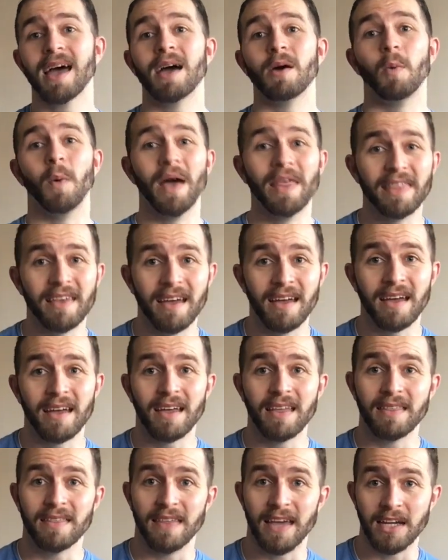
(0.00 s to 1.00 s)
whether
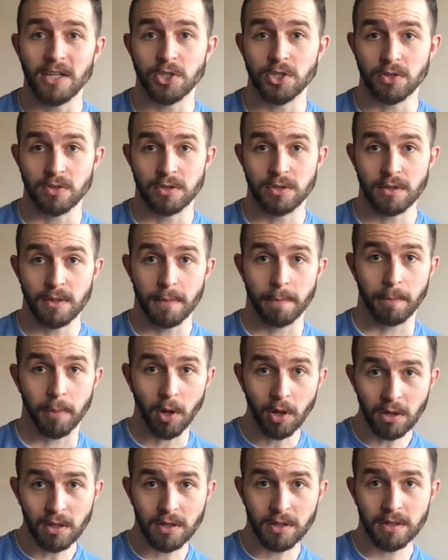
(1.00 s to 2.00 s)
they should
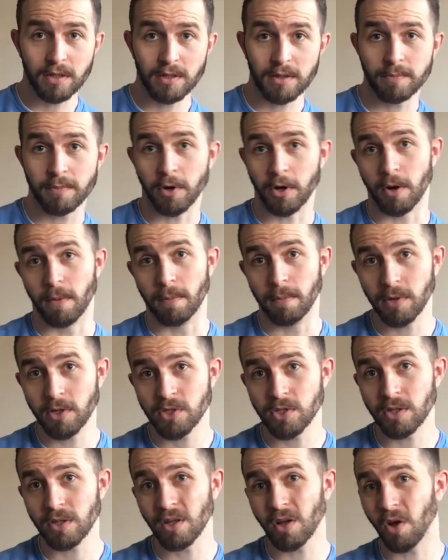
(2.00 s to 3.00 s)
bulk, put on
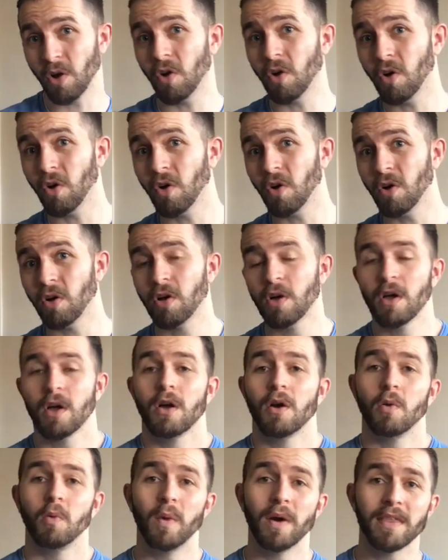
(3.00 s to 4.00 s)
muscle, or
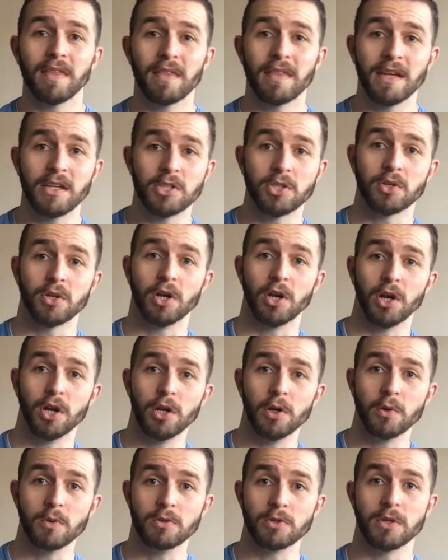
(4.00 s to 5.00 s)
whether they should
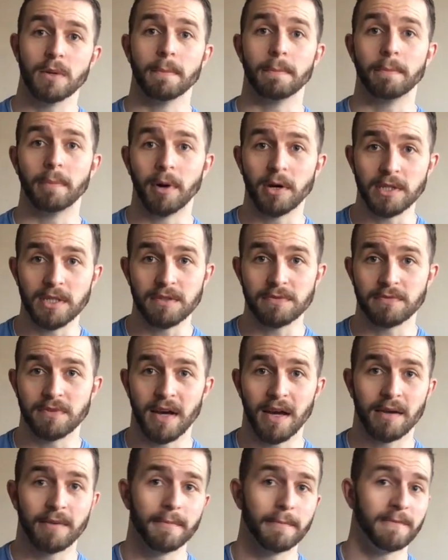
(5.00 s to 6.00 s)
lose body
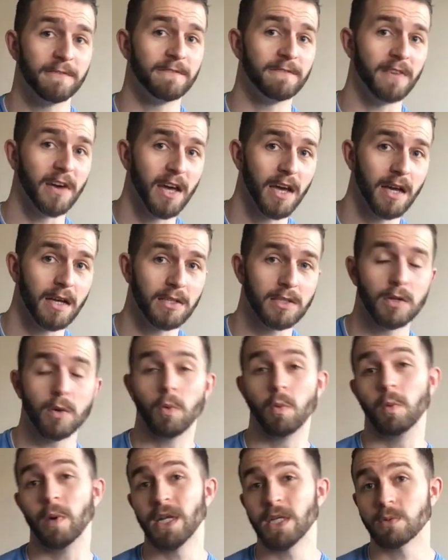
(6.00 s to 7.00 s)
fat first.
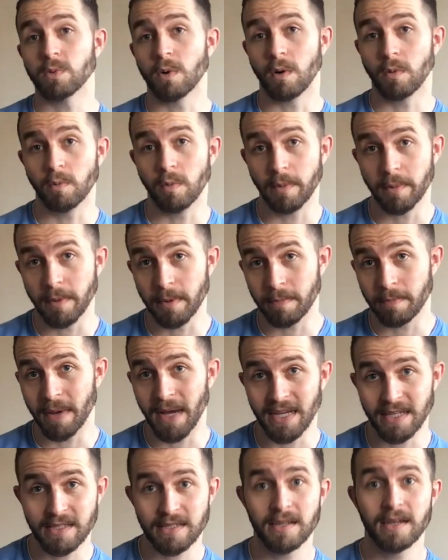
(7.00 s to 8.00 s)
Which one would be
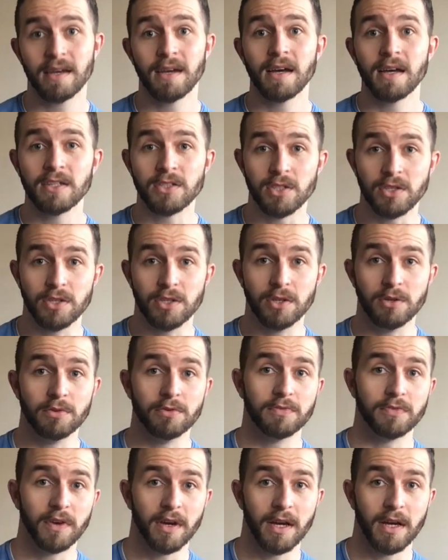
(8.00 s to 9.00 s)
best to do
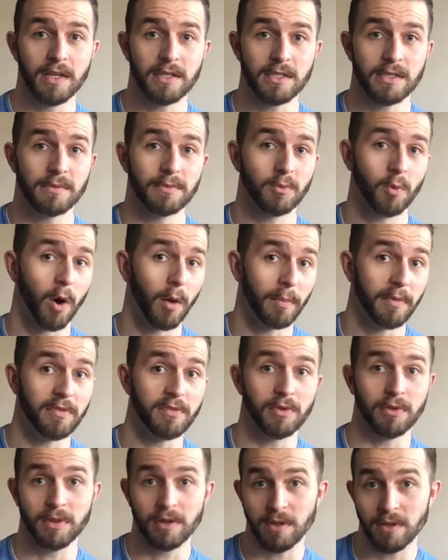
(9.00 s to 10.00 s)
first, one
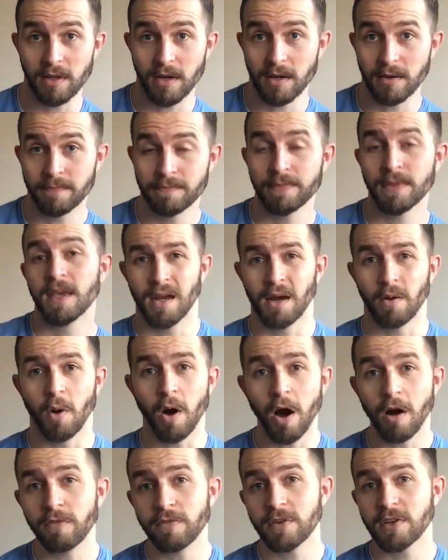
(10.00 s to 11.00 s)
before the other? Now,
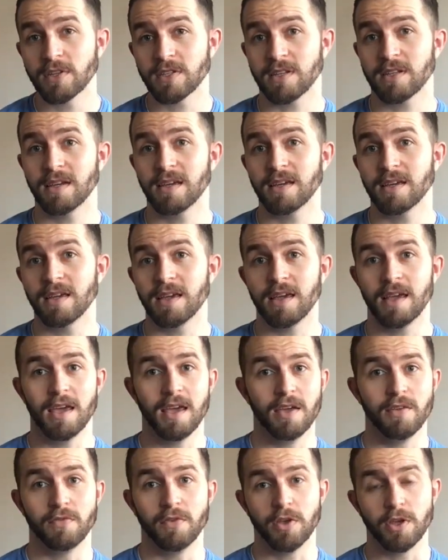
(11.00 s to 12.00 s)
obviously,
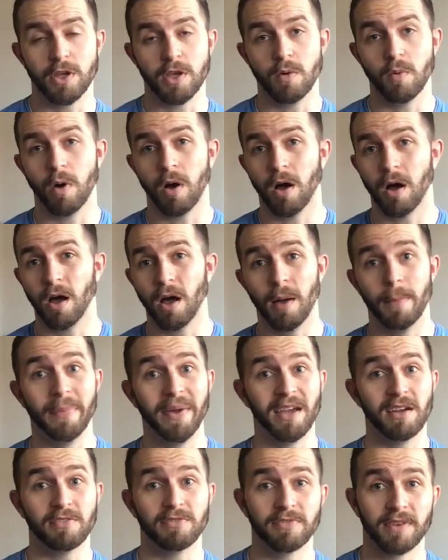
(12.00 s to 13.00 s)
if you are a
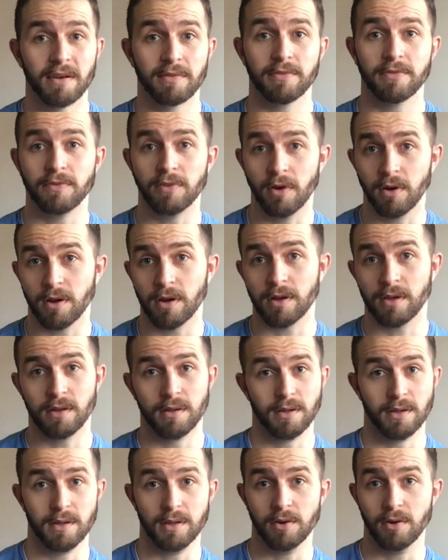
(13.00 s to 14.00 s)
big fat fuck
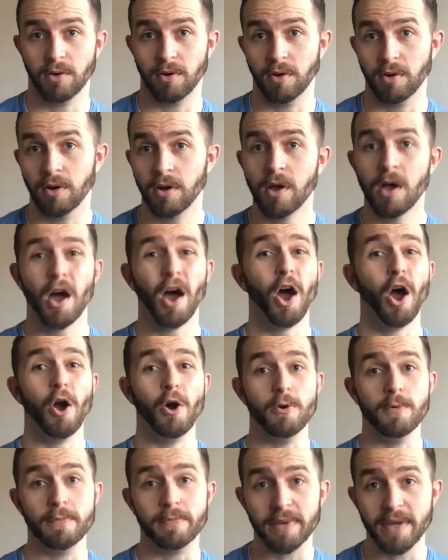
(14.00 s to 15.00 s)
and you're
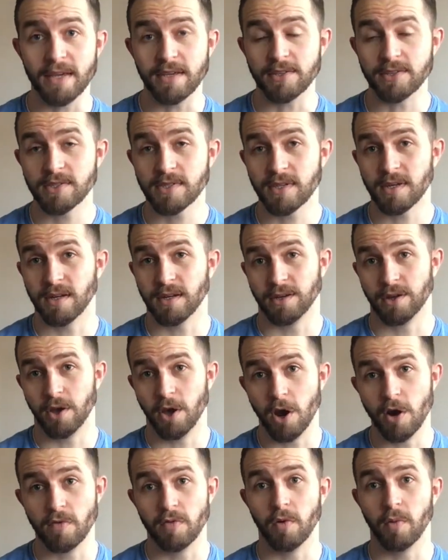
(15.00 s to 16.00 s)
obese and
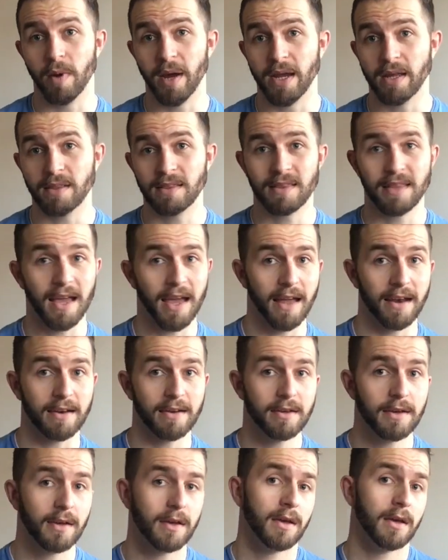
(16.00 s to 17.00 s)
you're overweight,
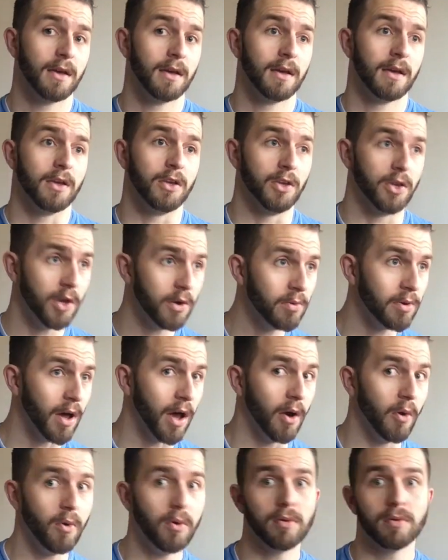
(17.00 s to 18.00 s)
then you
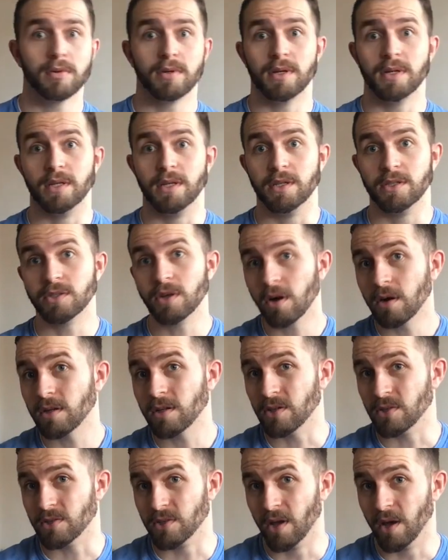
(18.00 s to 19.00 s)
know, and your
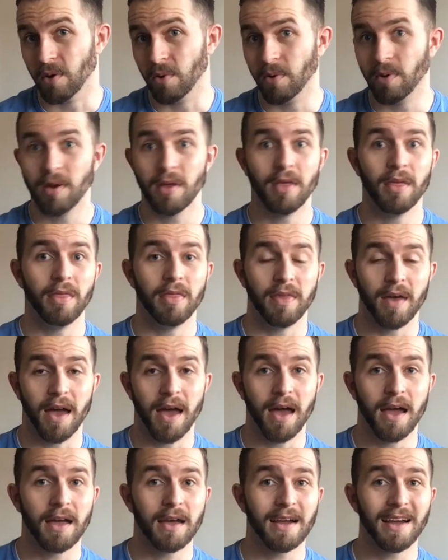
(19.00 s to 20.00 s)
doctors know,
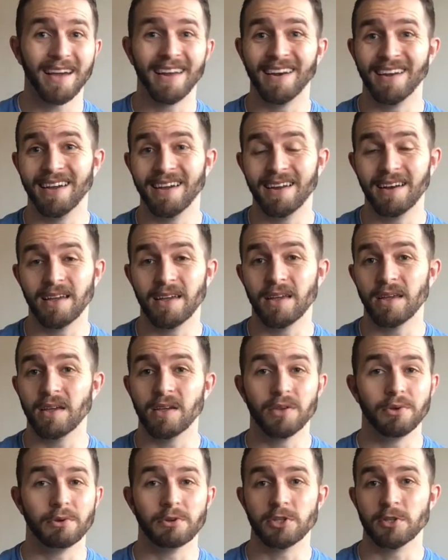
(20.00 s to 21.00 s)
that
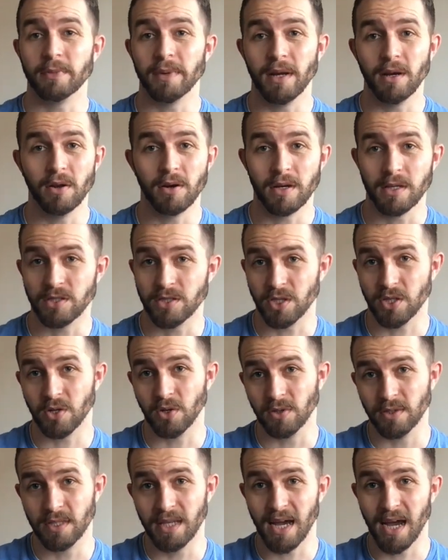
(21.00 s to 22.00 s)
clearly you should be looking to
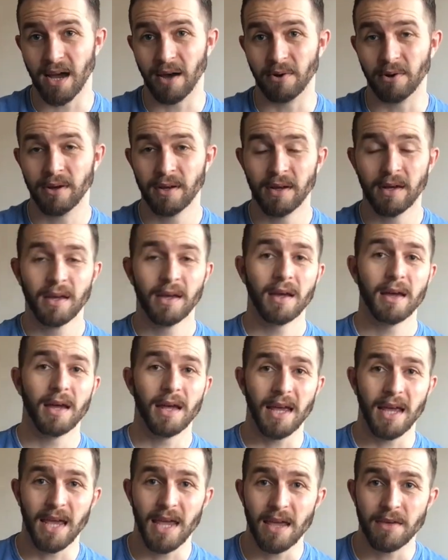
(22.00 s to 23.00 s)
cut down.
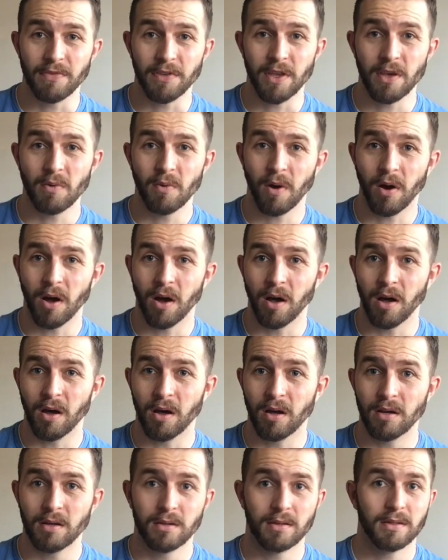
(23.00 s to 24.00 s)
If you
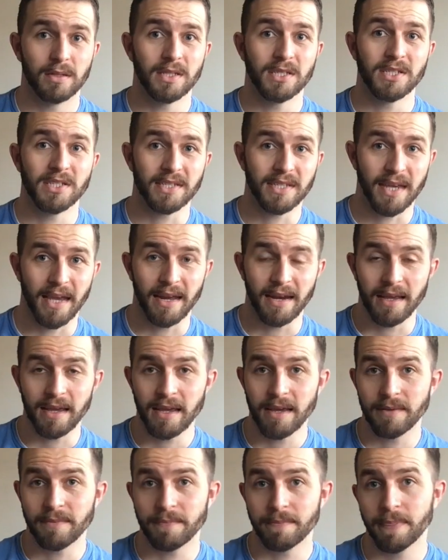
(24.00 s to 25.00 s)
are
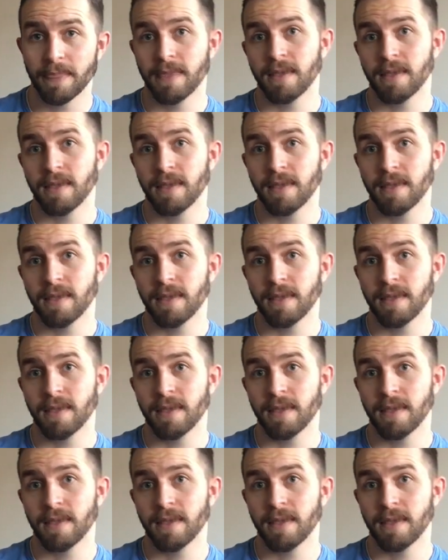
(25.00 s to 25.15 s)
skinny,